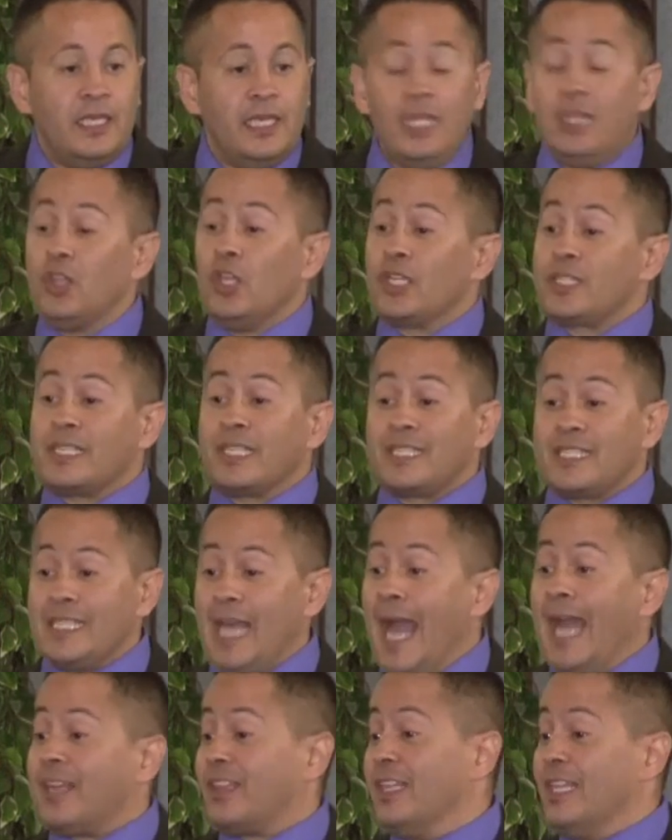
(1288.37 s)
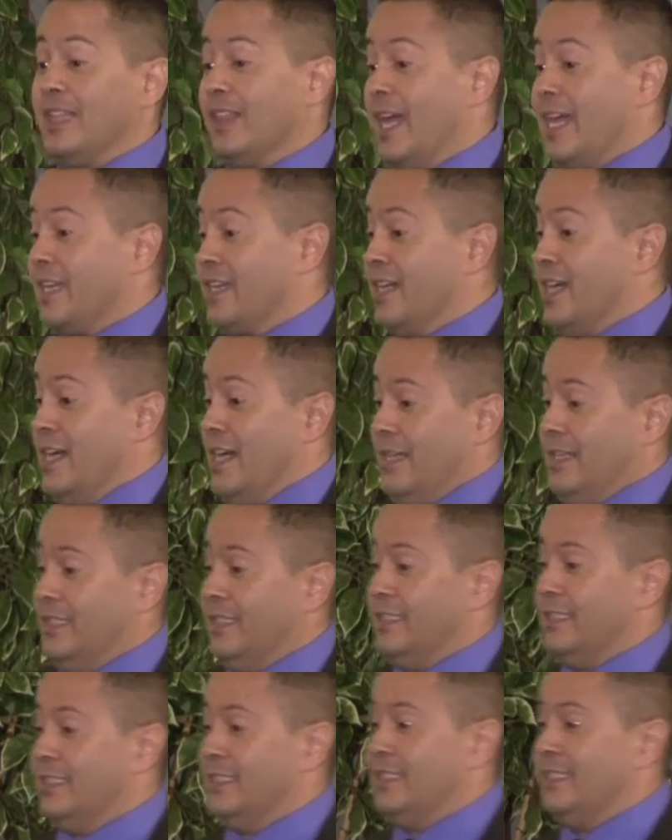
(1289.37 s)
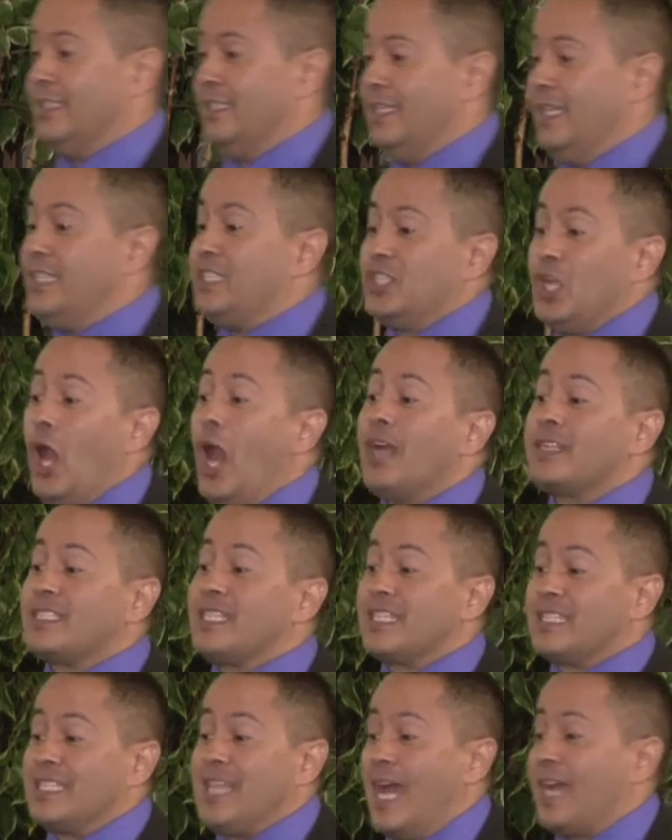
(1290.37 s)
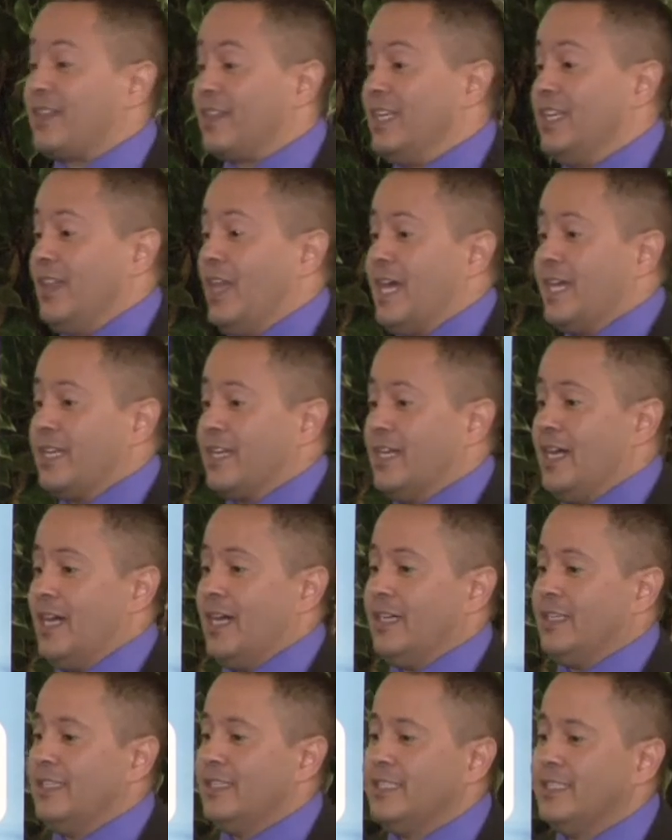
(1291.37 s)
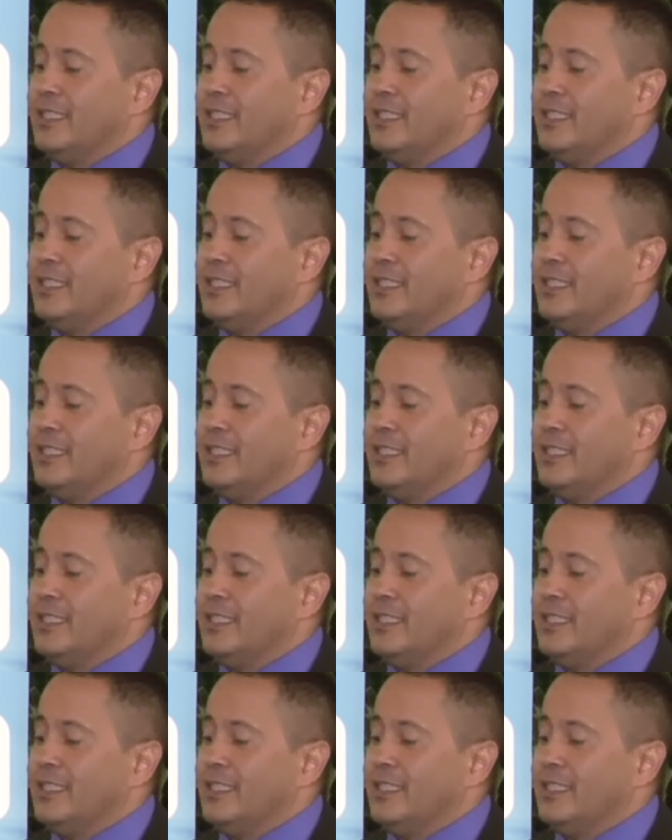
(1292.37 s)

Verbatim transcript: He looks exactly like God, he talks exactly like God.